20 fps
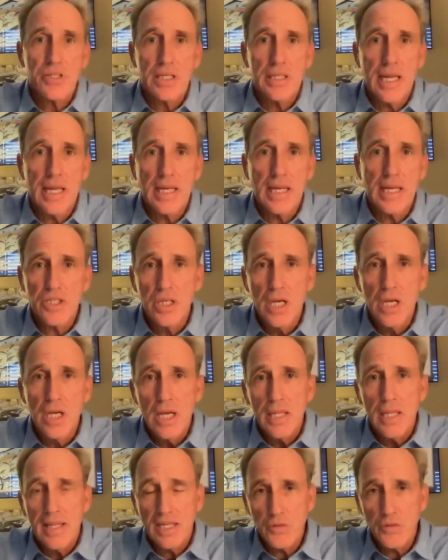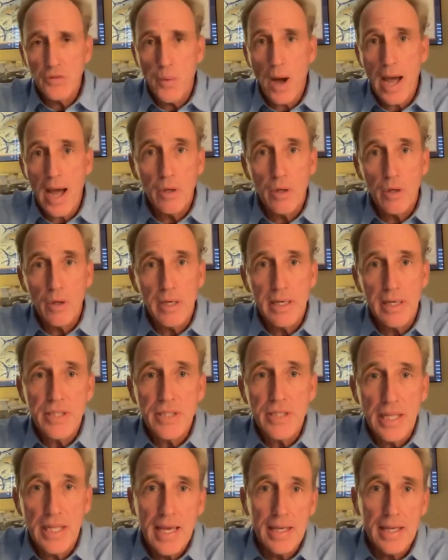And that's why we're here
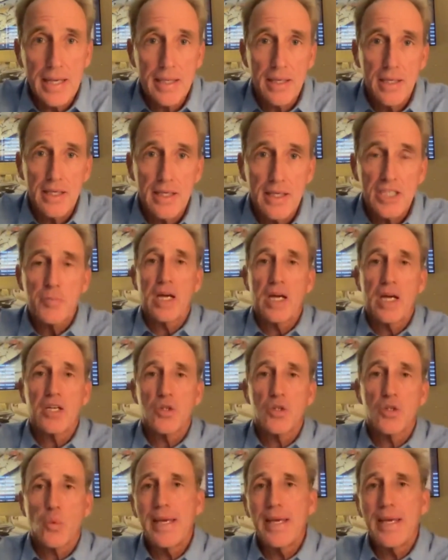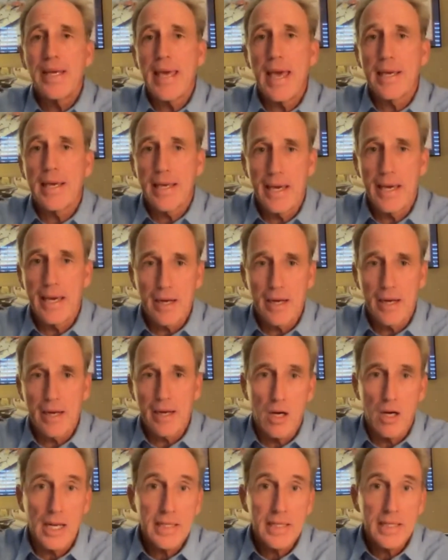today, is because we can't get
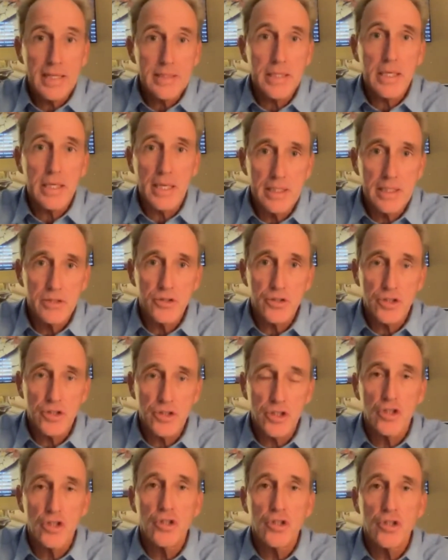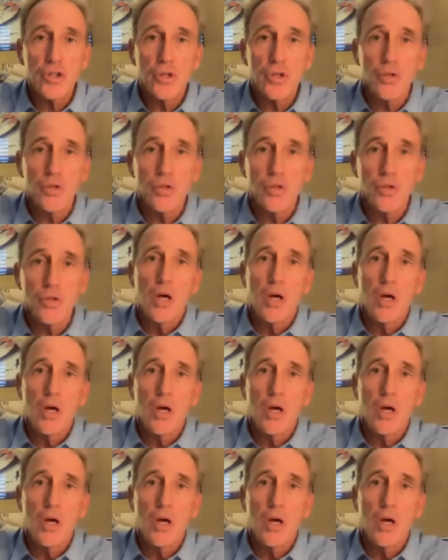our elected leaders to do